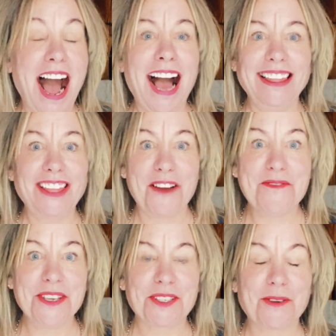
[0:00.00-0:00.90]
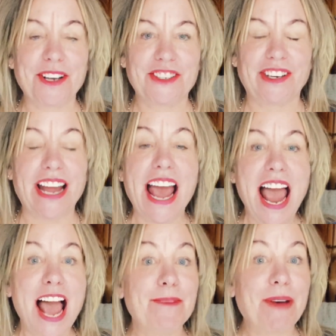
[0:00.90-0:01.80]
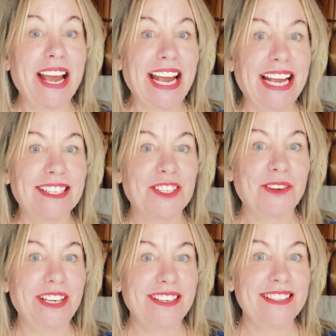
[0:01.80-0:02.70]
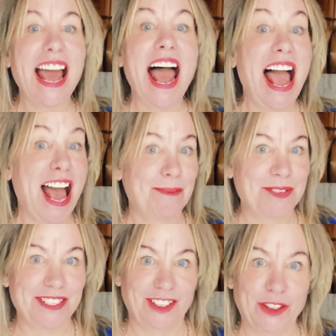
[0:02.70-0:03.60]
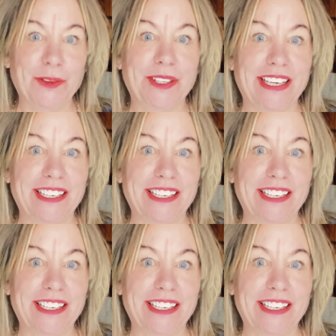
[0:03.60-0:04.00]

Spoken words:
I love this question, and my answer is absolutely.